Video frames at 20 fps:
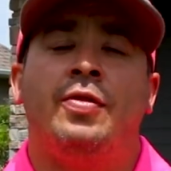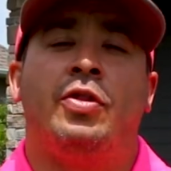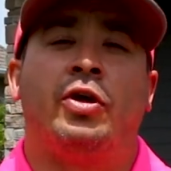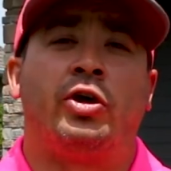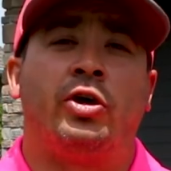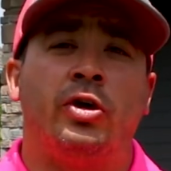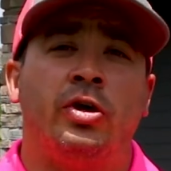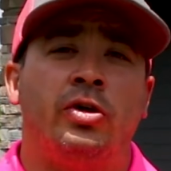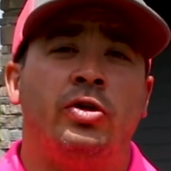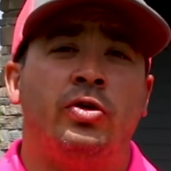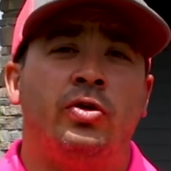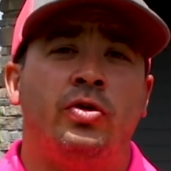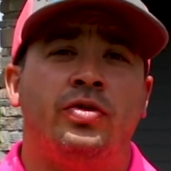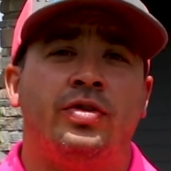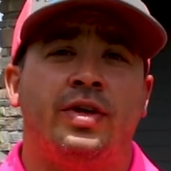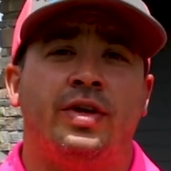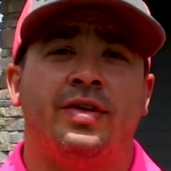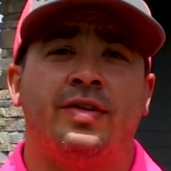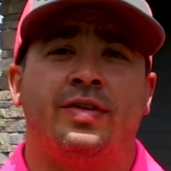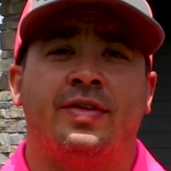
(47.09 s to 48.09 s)
The good
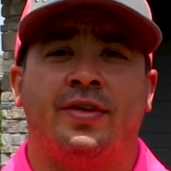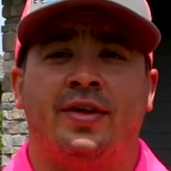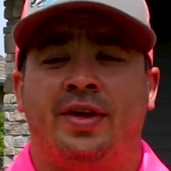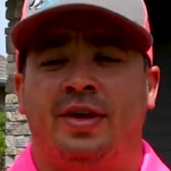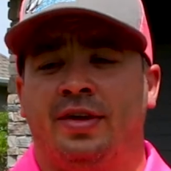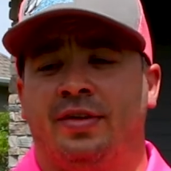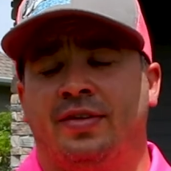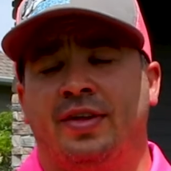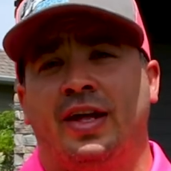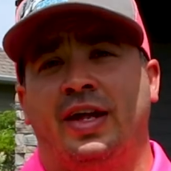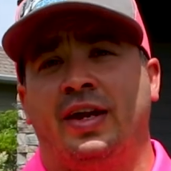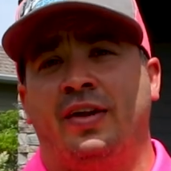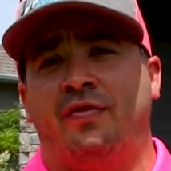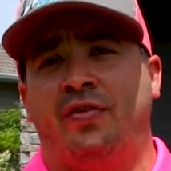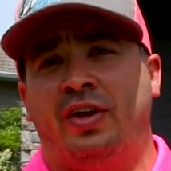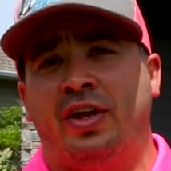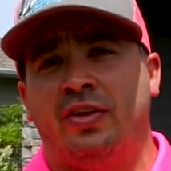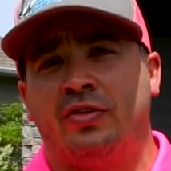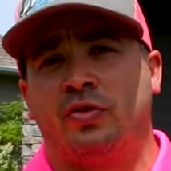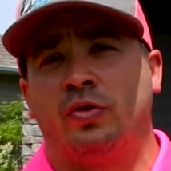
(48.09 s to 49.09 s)
news is that
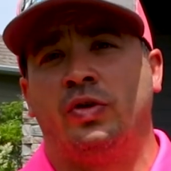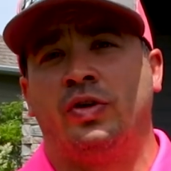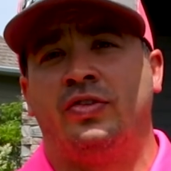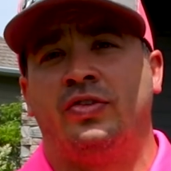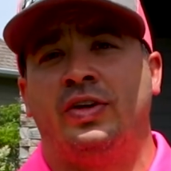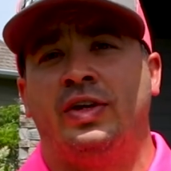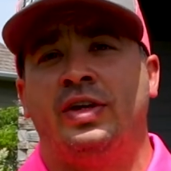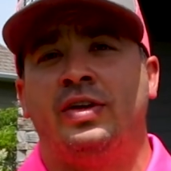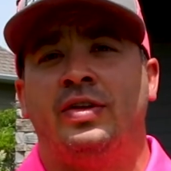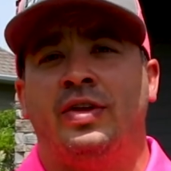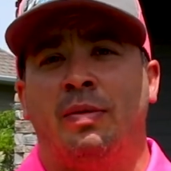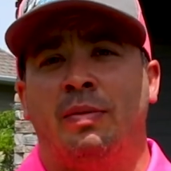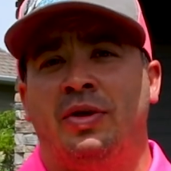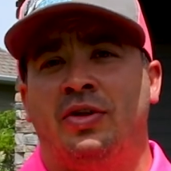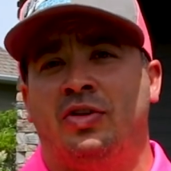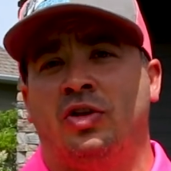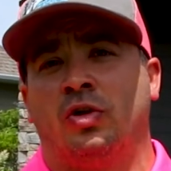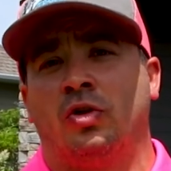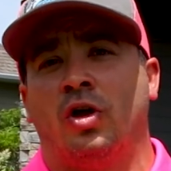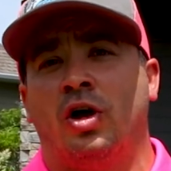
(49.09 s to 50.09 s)
if it is going to seed, that
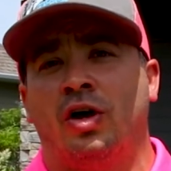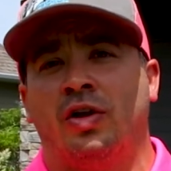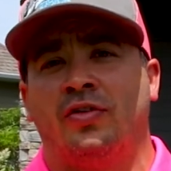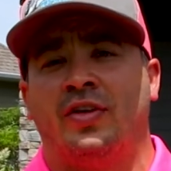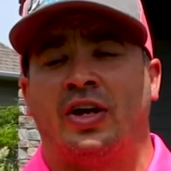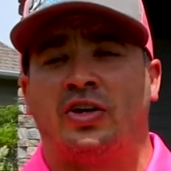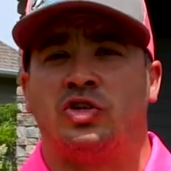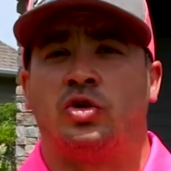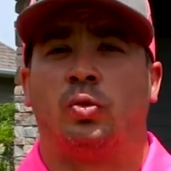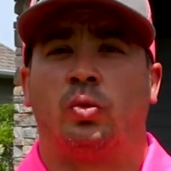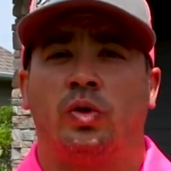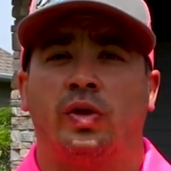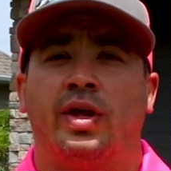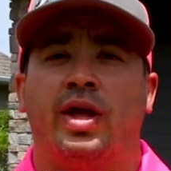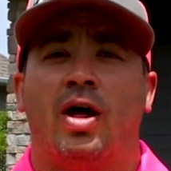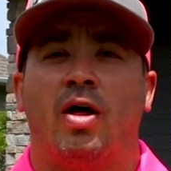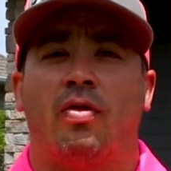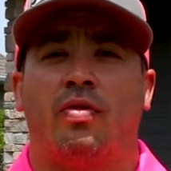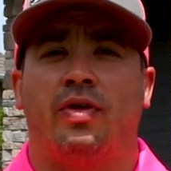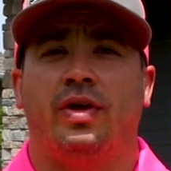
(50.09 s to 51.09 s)
means your lawn is actually really
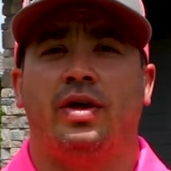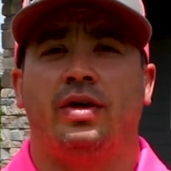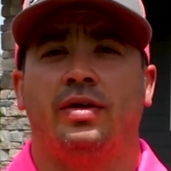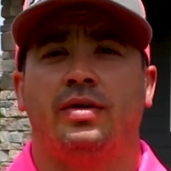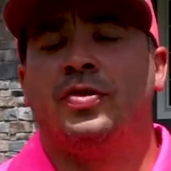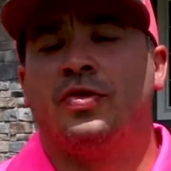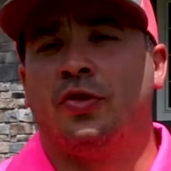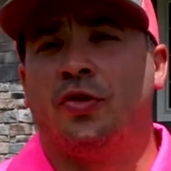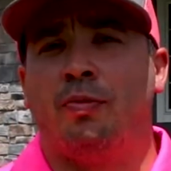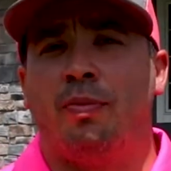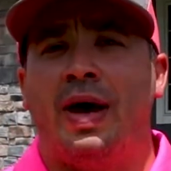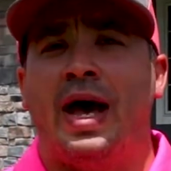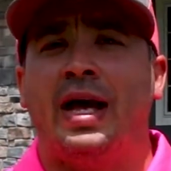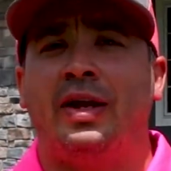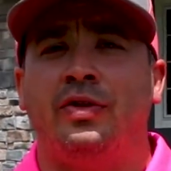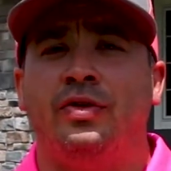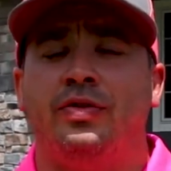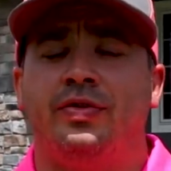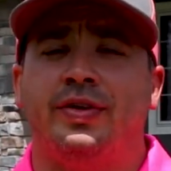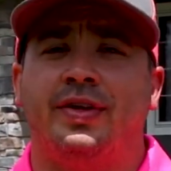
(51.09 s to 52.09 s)
healthy. So the
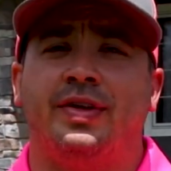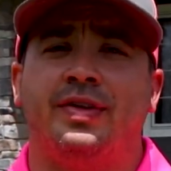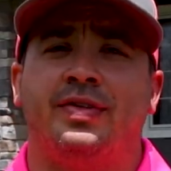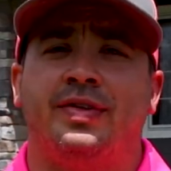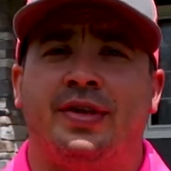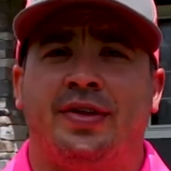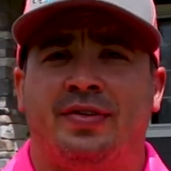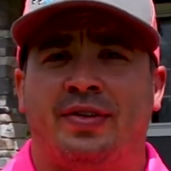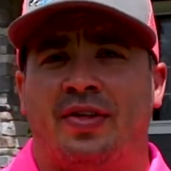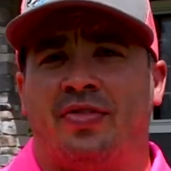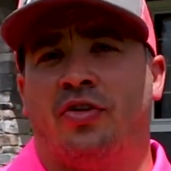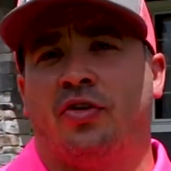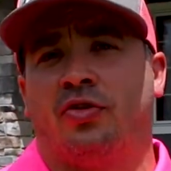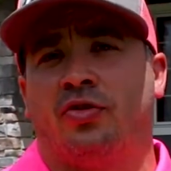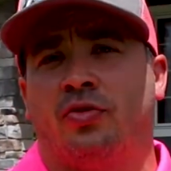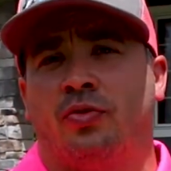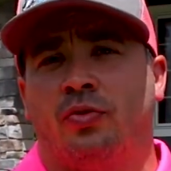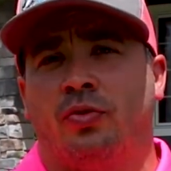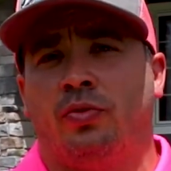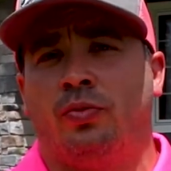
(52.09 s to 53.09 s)
bad news is that
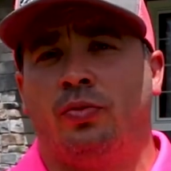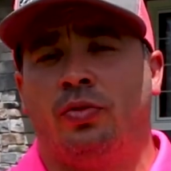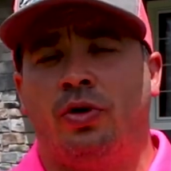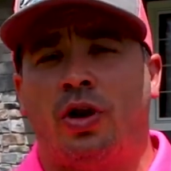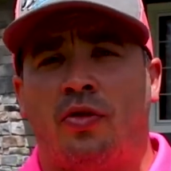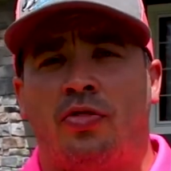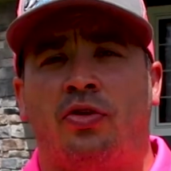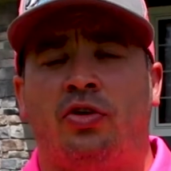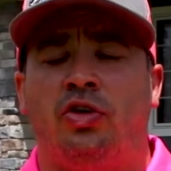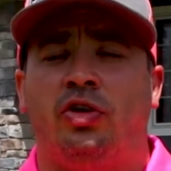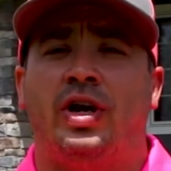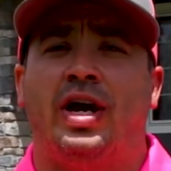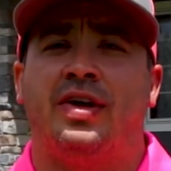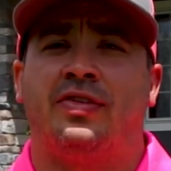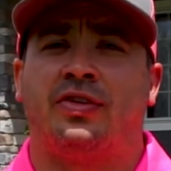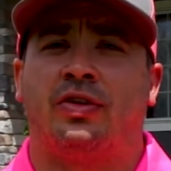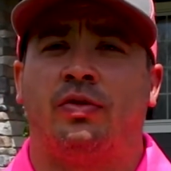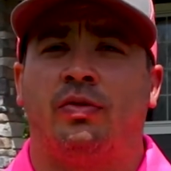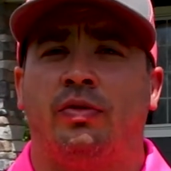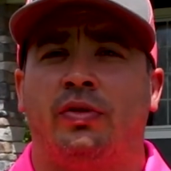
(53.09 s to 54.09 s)
there's nothing you
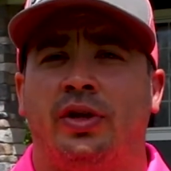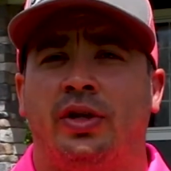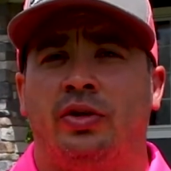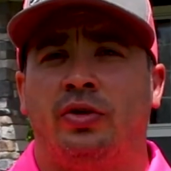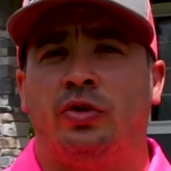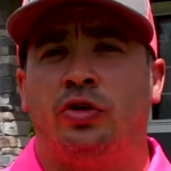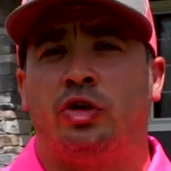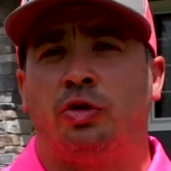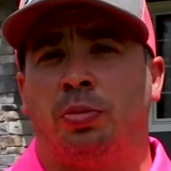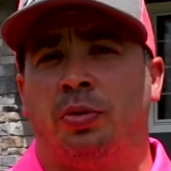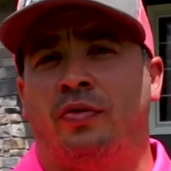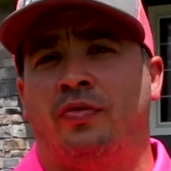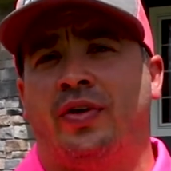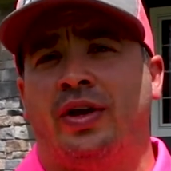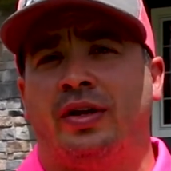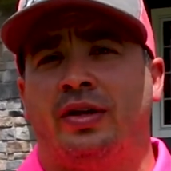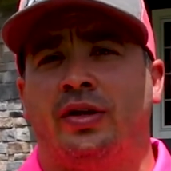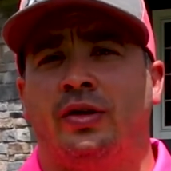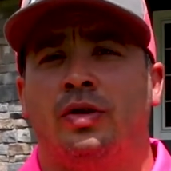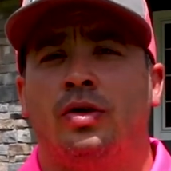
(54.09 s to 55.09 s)
guys can really do to
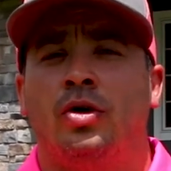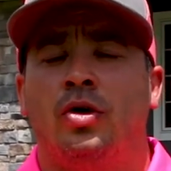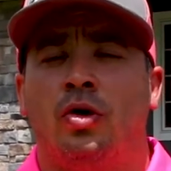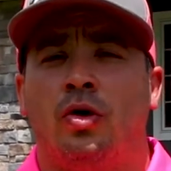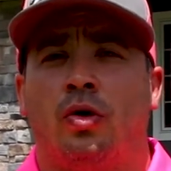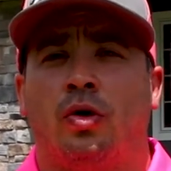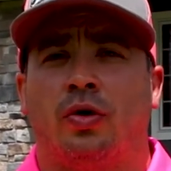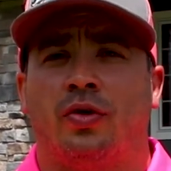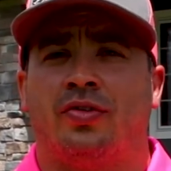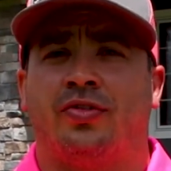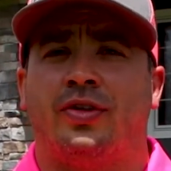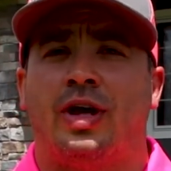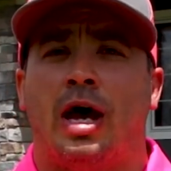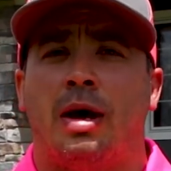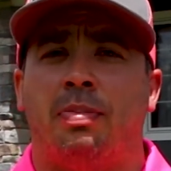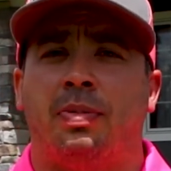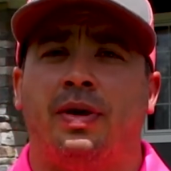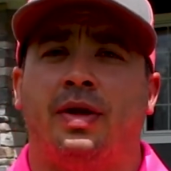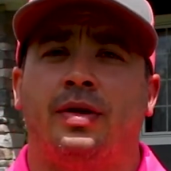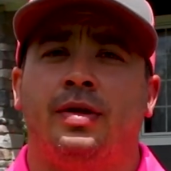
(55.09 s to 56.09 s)
prevent it or to
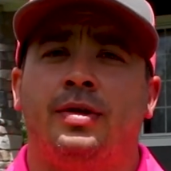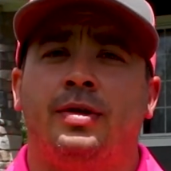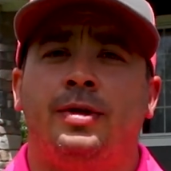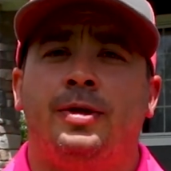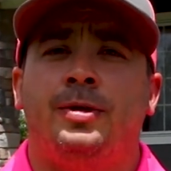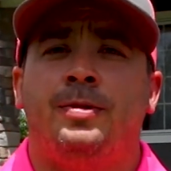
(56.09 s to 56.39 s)
stop it.